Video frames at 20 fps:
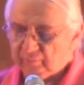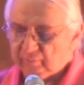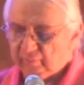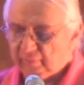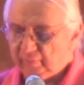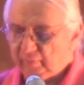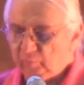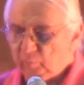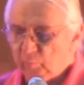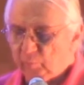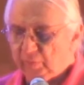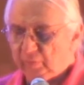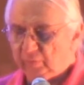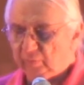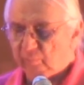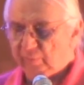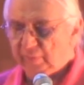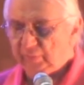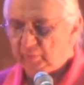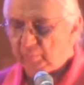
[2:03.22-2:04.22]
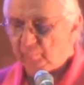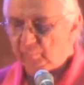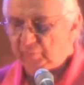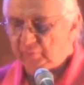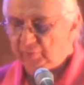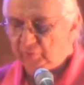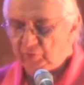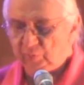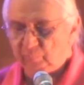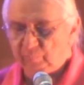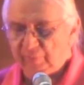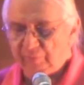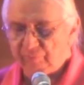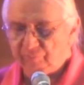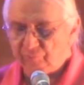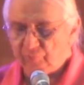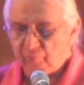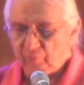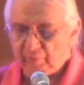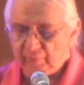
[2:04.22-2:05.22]
including the right to participate
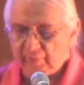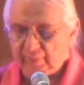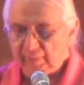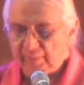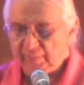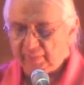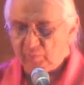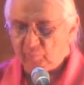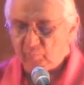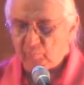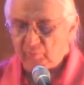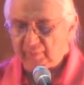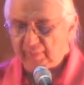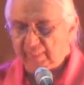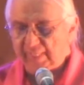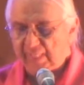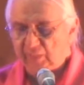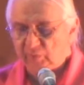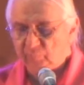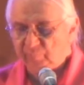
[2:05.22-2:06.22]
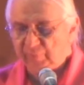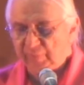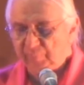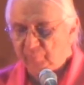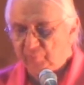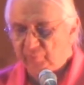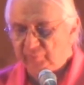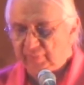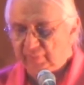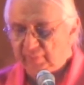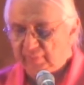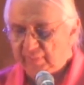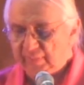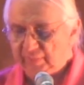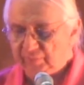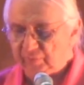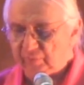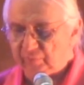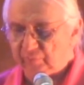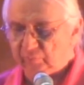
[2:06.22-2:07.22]
fully and equally as peoples and
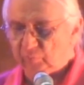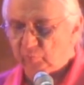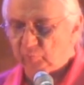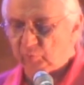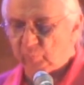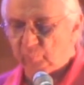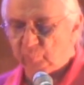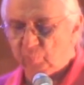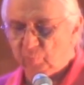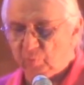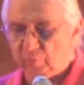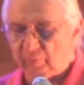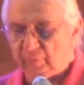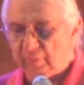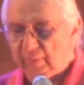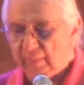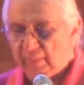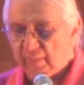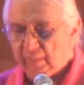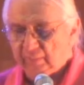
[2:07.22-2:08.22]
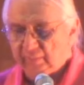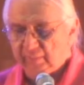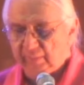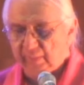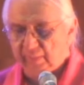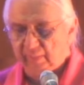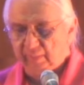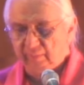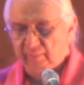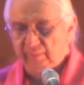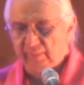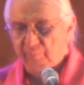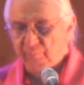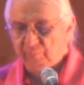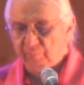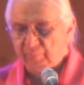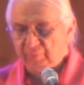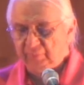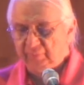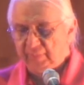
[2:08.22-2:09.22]
nations to support the
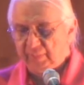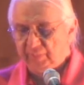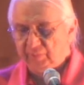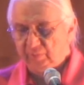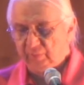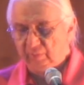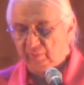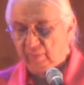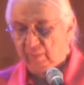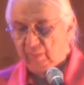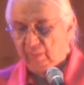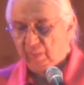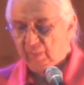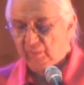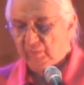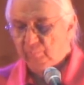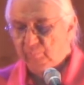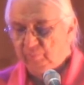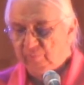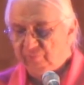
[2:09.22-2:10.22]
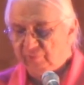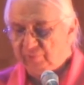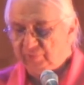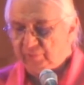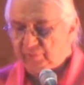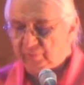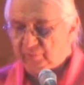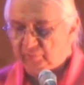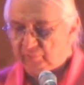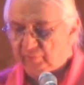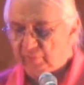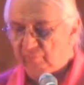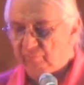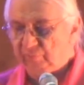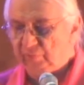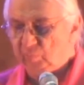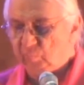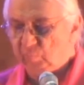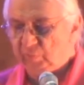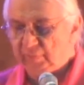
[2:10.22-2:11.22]
implementation of the provisions of the
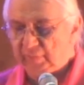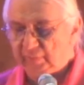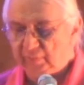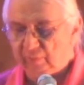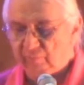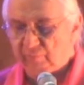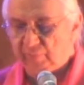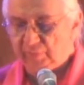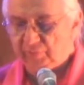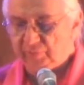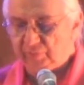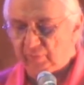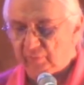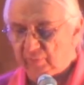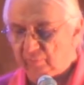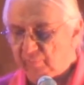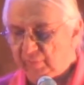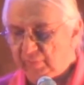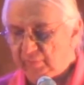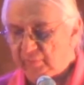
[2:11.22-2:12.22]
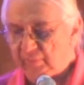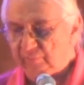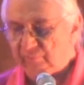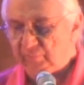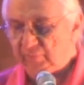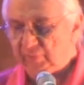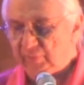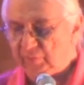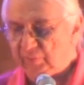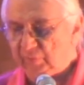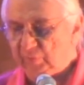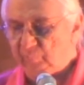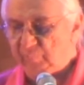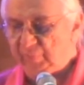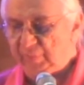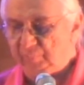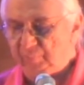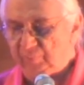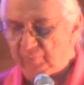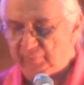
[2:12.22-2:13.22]
UN Declaration on the Rights of Indigenous
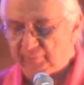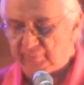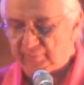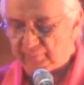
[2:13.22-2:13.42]
Peoples.